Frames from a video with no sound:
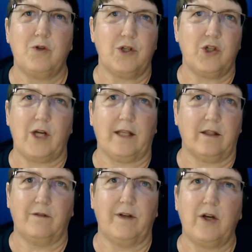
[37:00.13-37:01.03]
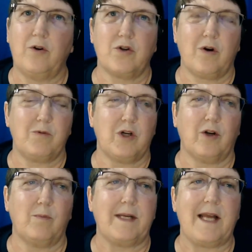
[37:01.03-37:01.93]
just check the video description.
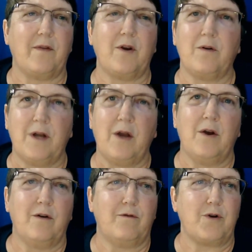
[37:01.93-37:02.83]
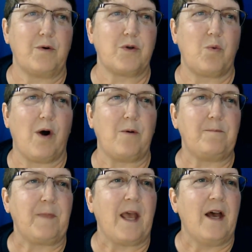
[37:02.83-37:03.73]
It'll be down there for you as well.
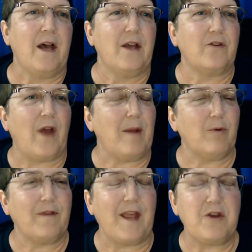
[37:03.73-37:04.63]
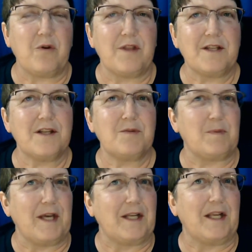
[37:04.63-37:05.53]
So April, thank you. This has
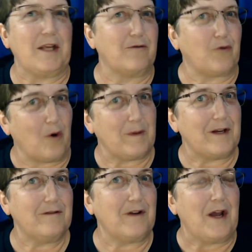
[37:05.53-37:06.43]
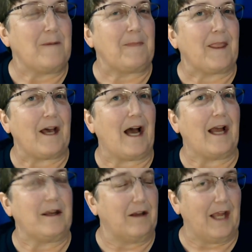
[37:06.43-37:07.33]
been informative.
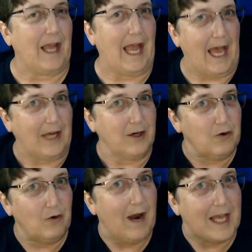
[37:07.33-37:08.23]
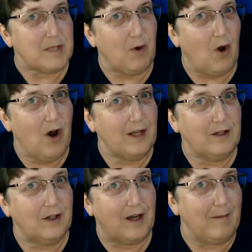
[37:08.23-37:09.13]
I had a grasp
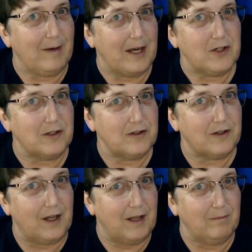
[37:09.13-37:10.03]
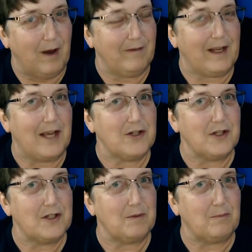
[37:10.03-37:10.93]
on accommodations and
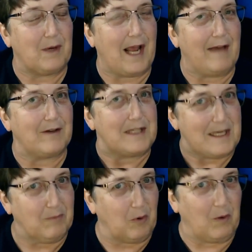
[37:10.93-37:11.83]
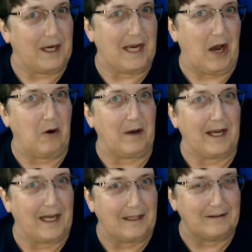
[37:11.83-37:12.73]
modifications, but I have a deeper one now.
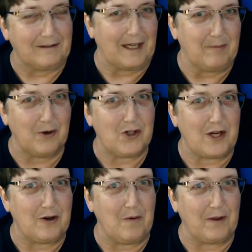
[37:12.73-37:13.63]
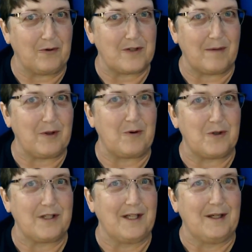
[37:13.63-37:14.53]
And I appreciate you going through some of
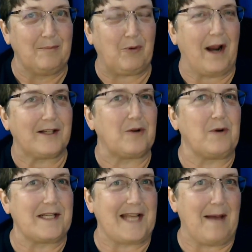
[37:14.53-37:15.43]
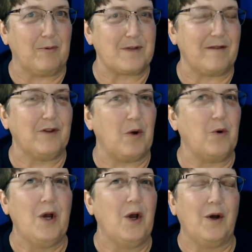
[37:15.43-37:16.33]
those practical examples, even
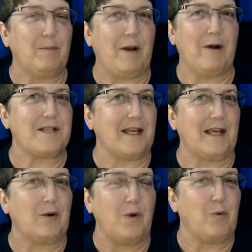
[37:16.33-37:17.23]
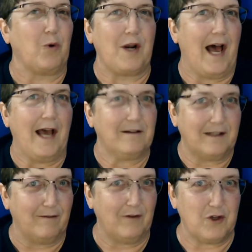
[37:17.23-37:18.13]
though parents, again, we were not
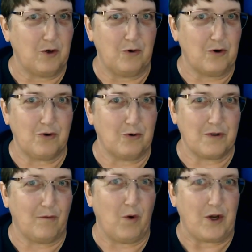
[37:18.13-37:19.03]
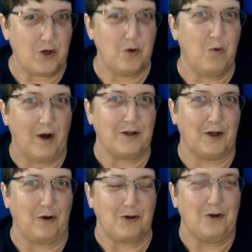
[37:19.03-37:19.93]
giving you your tools of what you want to
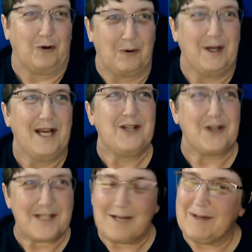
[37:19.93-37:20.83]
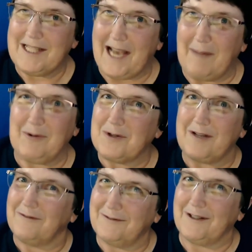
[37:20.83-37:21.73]
go do, just some examples
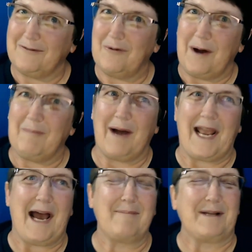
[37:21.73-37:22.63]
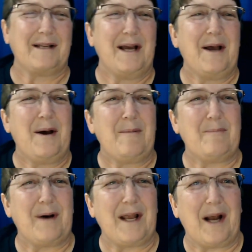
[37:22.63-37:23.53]
of what might happen.
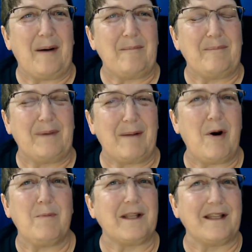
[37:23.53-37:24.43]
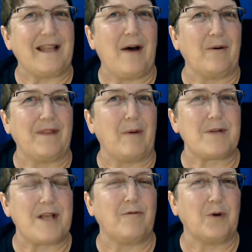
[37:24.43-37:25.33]
But I'm hoping that
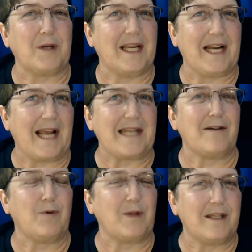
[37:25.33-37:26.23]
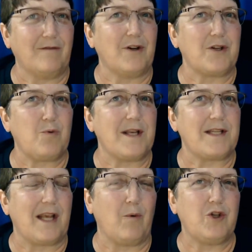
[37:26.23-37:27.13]
was helpful to get an idea of what the difference
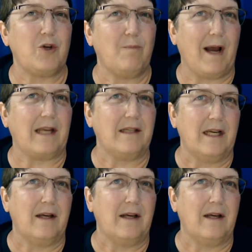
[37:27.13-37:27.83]
was and what you might